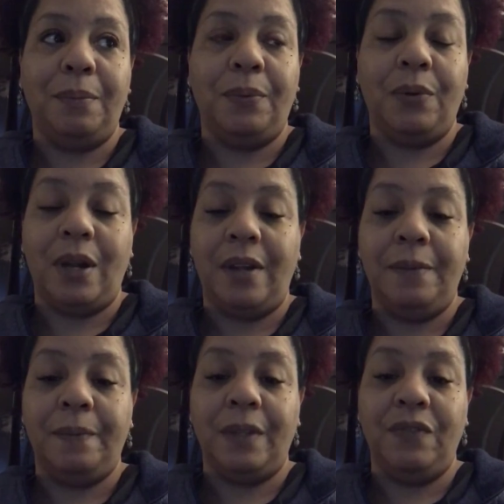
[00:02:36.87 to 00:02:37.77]
pray
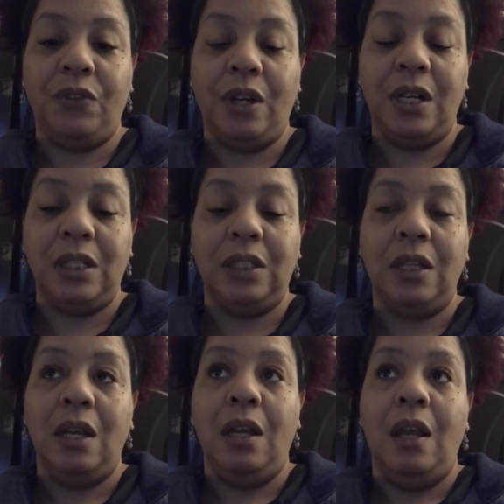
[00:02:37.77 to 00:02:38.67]
for us
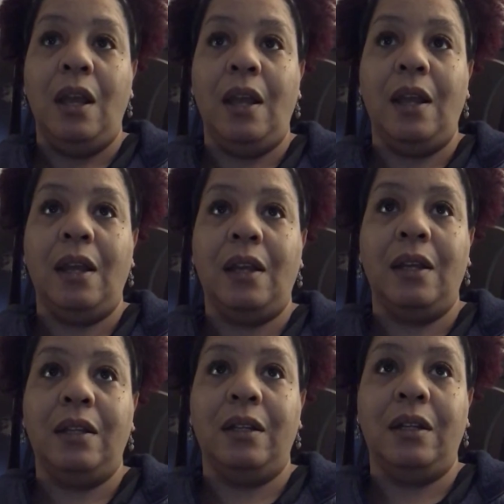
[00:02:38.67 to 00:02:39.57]

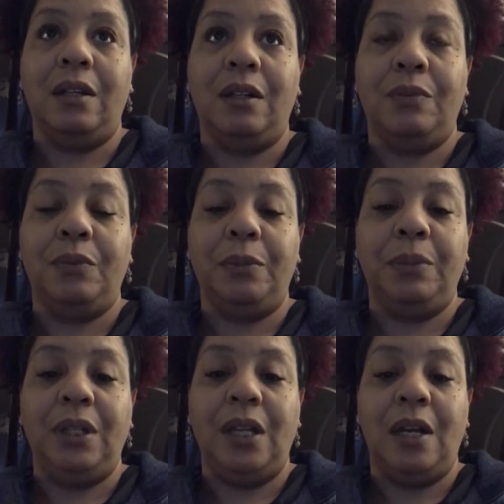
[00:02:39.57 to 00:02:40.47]
and uh, we'll
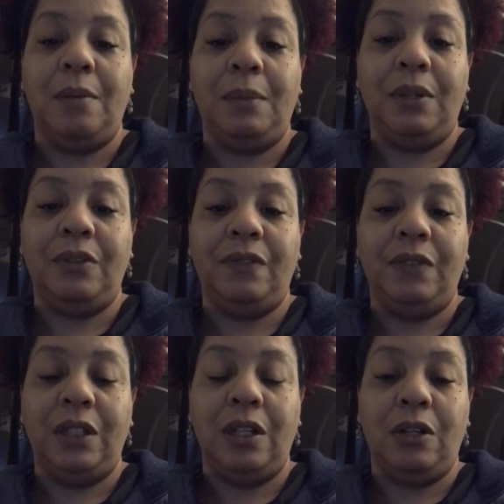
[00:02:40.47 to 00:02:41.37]
be uploading
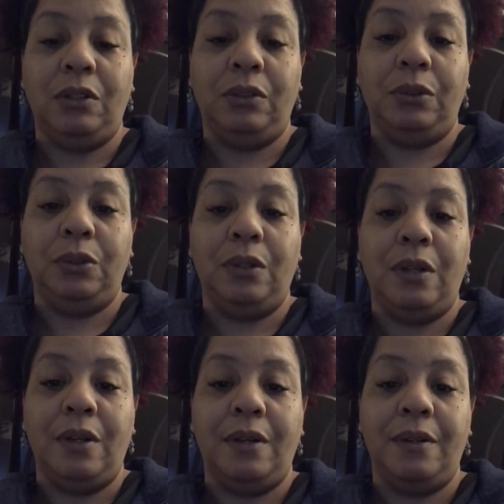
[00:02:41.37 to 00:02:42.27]
videos.
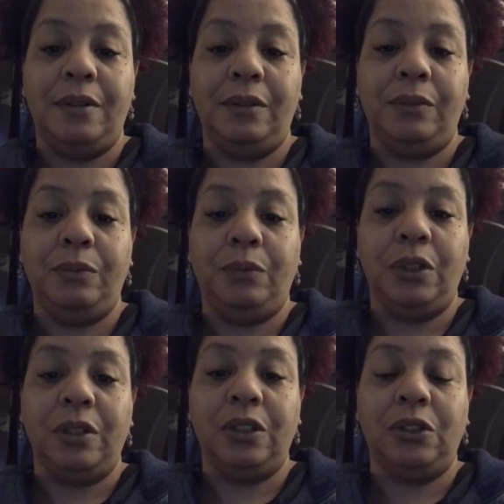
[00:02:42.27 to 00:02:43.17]
Uh, we're
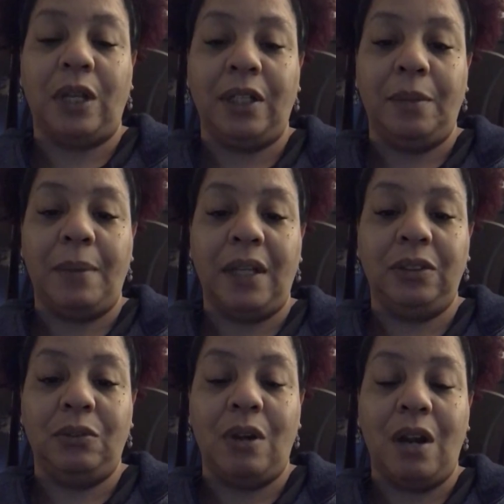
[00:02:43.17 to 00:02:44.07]
going to try to get back
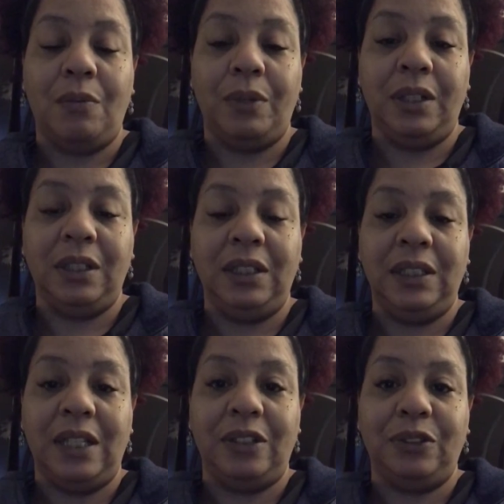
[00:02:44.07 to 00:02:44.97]
to our weekly
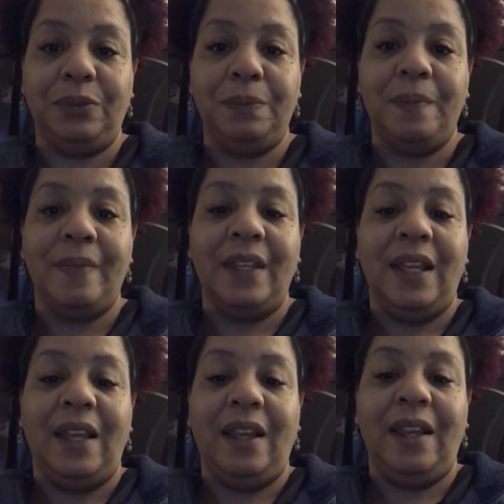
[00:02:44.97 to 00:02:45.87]
schedule.
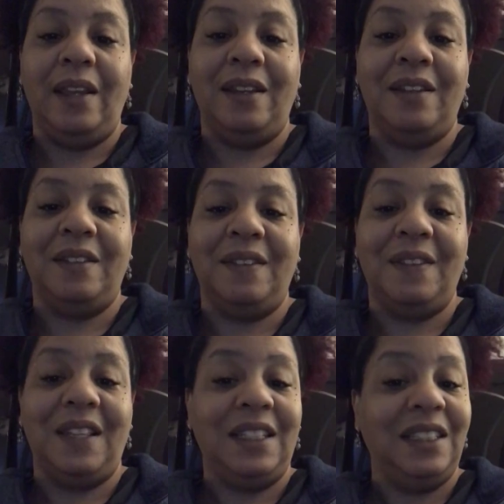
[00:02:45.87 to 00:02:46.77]
And
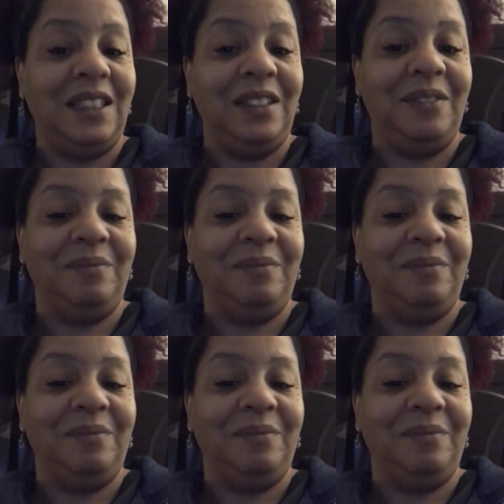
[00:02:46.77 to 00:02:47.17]
that's it.